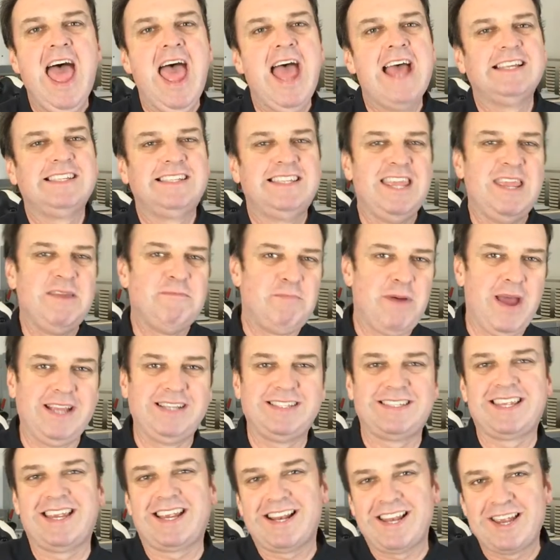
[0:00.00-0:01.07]
as he
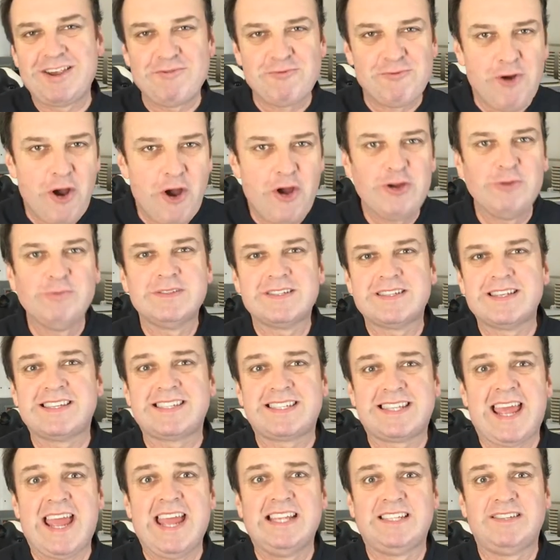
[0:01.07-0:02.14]
basically roams the
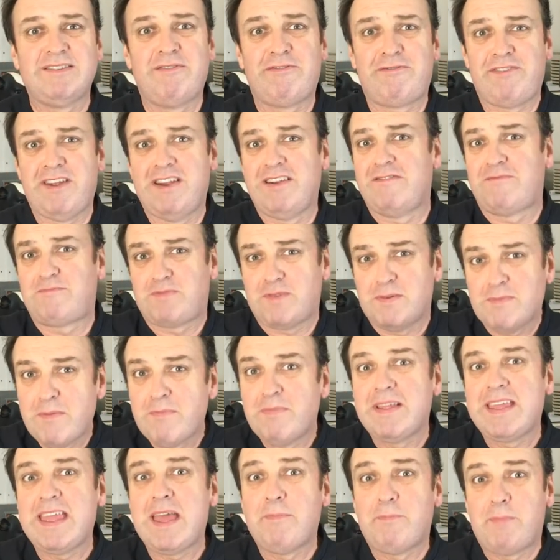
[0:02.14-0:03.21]
stage in front of
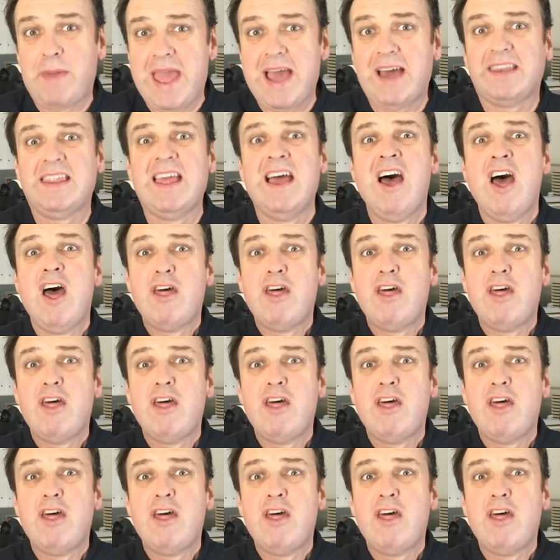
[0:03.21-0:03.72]
probably about